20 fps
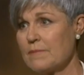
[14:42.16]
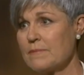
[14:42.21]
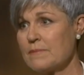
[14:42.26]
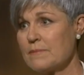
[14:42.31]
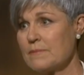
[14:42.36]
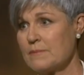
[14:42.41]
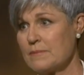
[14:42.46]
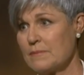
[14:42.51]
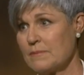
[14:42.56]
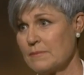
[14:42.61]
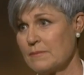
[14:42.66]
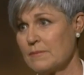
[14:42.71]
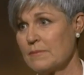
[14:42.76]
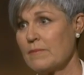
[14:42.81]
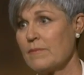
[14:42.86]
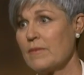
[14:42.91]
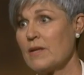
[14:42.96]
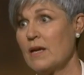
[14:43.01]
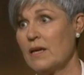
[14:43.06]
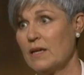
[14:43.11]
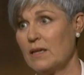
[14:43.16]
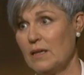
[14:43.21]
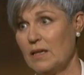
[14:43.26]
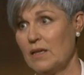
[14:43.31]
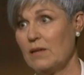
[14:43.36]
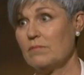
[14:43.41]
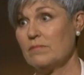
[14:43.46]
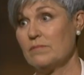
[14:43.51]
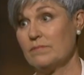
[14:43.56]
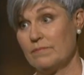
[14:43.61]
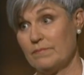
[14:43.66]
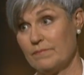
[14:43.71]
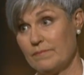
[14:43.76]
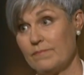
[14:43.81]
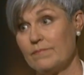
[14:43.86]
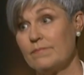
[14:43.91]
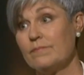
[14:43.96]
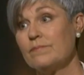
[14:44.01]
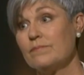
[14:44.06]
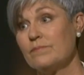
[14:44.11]
younger. Yeah. I, we, I, see
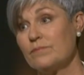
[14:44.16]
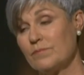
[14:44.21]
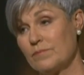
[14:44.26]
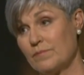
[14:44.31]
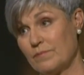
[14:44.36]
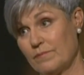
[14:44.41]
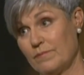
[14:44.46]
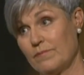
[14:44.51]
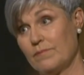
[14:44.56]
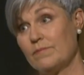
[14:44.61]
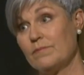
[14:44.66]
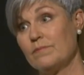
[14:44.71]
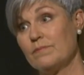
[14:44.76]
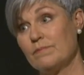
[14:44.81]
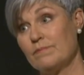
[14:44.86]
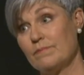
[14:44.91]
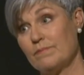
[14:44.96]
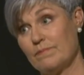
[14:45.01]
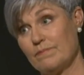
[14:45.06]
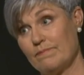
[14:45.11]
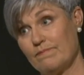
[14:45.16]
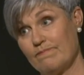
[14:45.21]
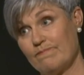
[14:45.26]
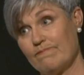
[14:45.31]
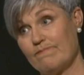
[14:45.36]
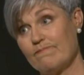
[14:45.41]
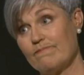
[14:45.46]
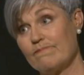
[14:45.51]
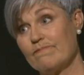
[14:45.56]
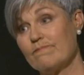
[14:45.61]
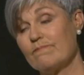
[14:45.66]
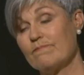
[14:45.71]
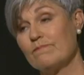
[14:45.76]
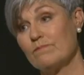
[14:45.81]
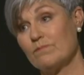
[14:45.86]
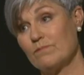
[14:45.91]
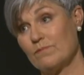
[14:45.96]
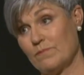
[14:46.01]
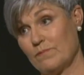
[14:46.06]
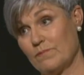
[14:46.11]
the onset of these, of what we
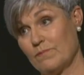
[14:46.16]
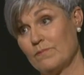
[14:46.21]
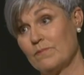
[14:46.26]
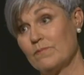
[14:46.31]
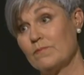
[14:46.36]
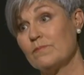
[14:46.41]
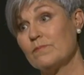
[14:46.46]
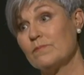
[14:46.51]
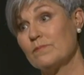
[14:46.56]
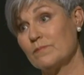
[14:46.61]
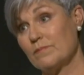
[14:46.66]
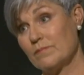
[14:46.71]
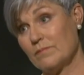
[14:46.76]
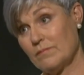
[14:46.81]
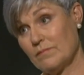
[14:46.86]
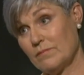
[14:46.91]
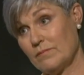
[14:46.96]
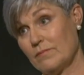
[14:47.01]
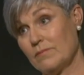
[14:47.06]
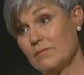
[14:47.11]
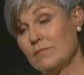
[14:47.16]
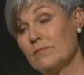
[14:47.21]
so call mental health,